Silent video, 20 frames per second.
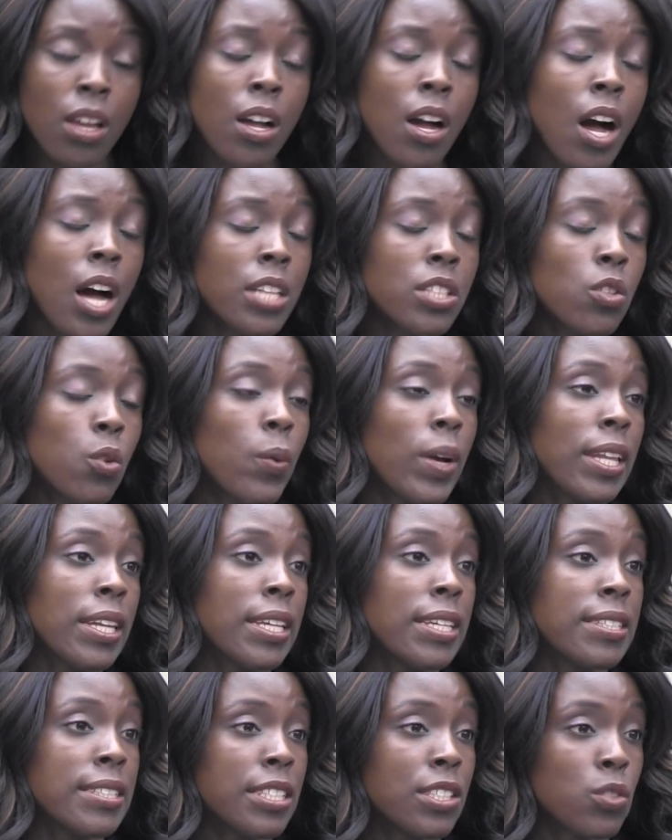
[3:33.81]

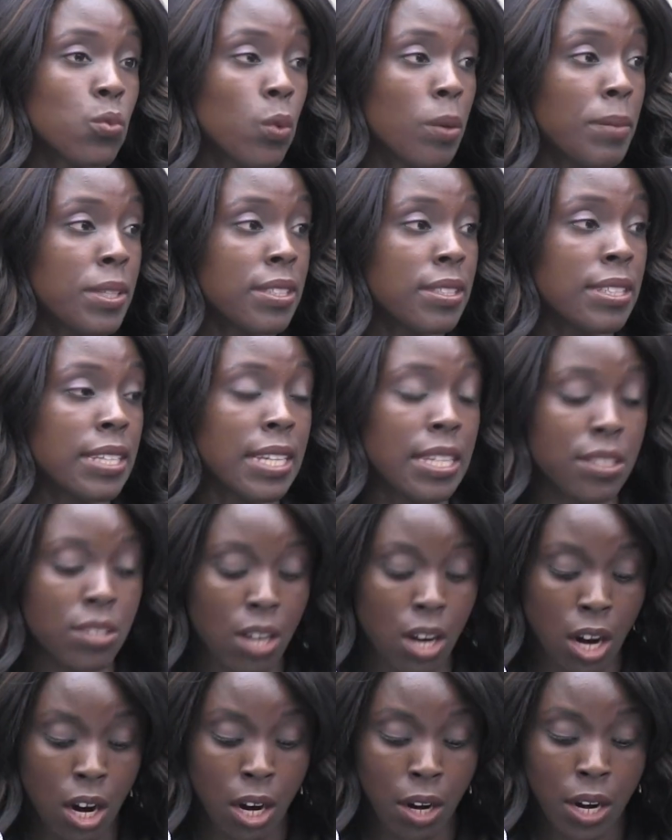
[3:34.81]
Consequently, since women's needs
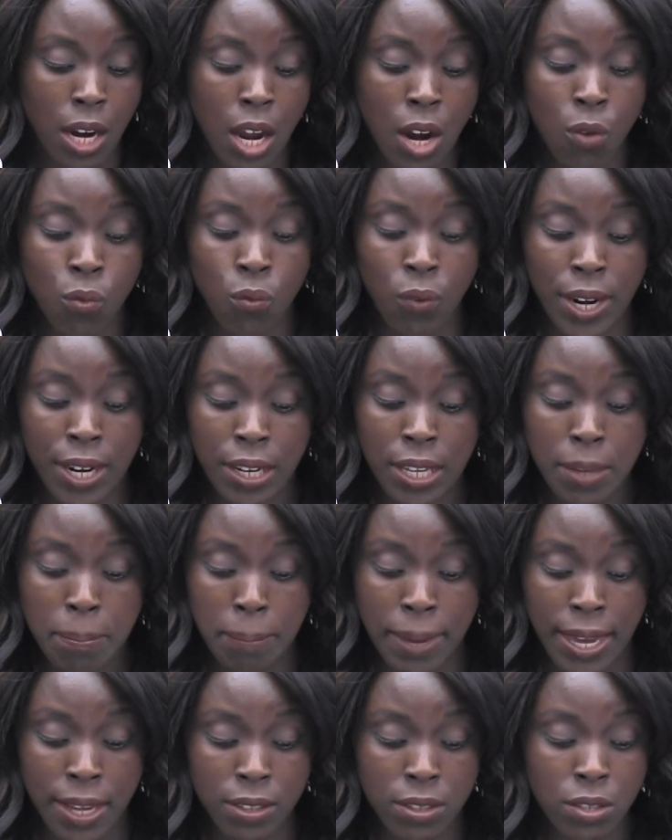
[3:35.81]
are rarely
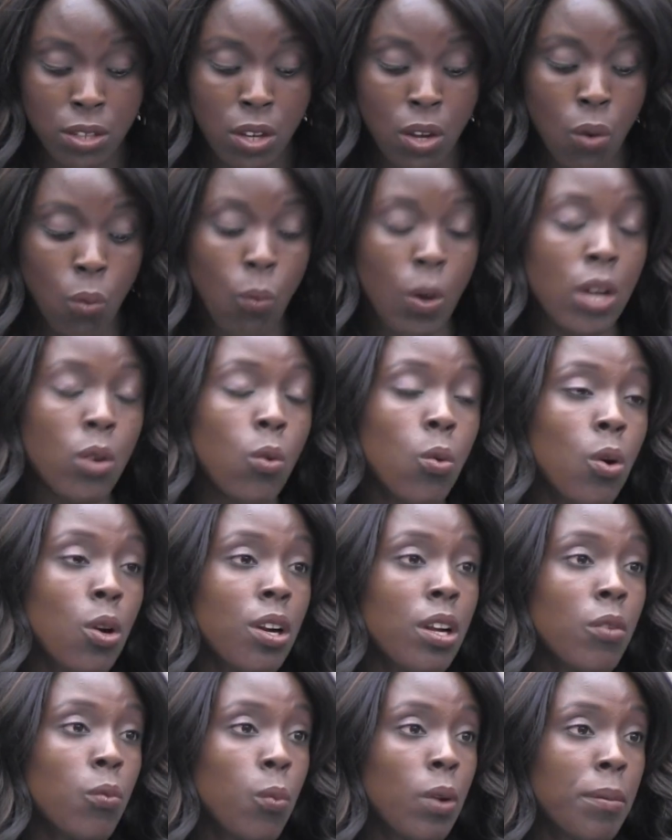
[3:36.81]
met,
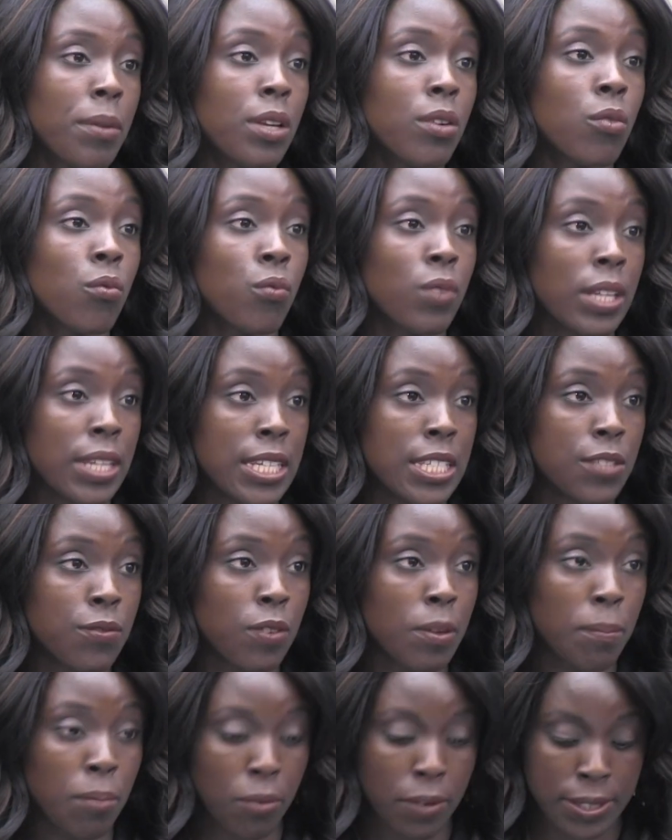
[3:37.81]
1/4 of women released
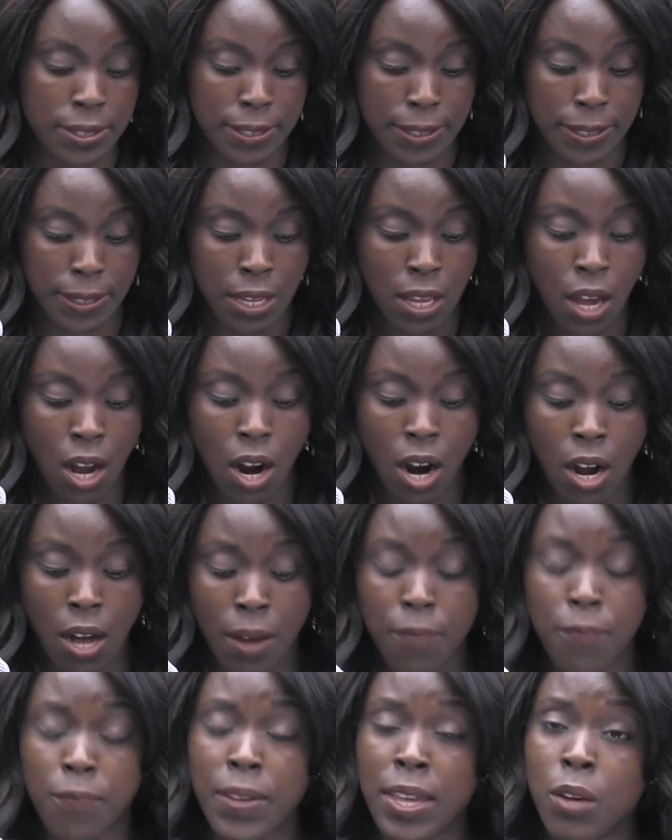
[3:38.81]
from prison
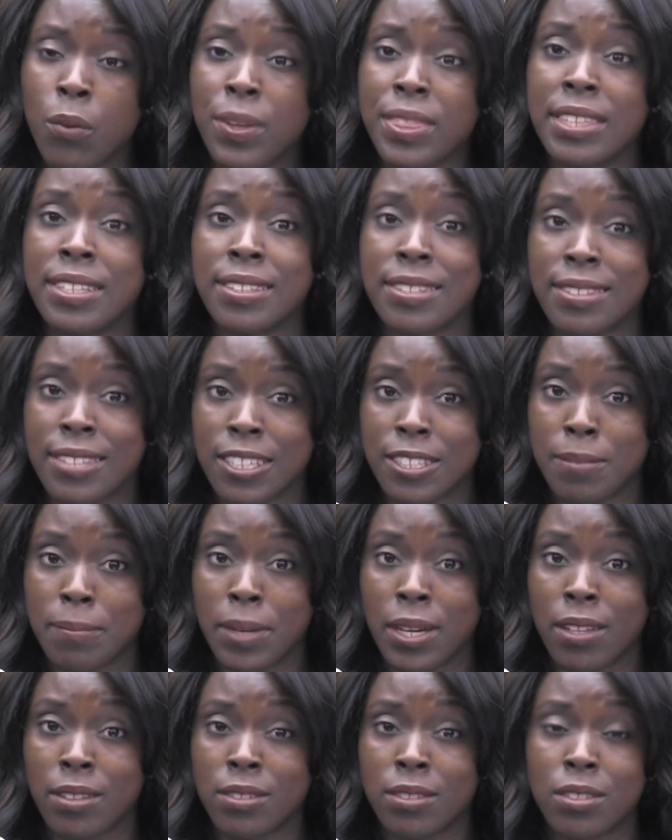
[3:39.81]
fail within 6
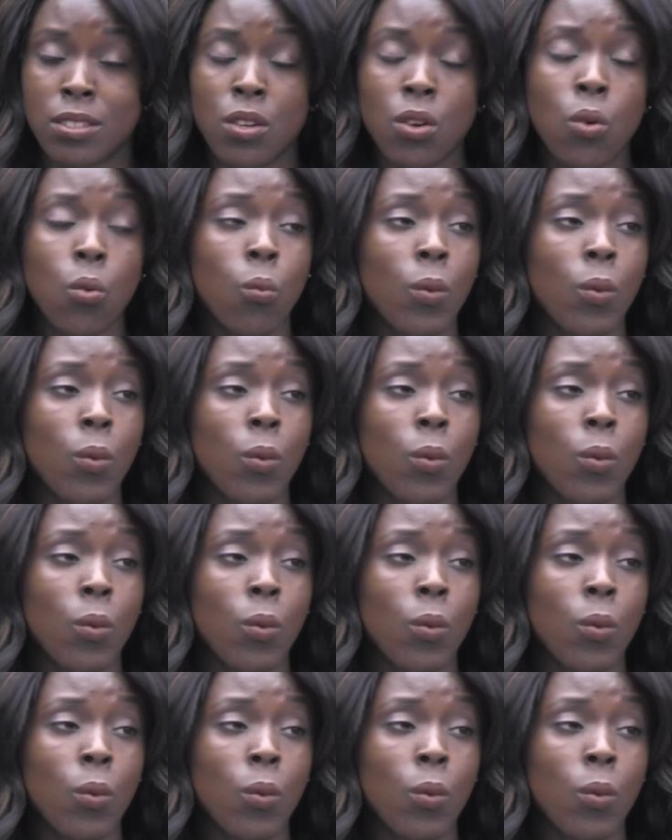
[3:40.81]
months.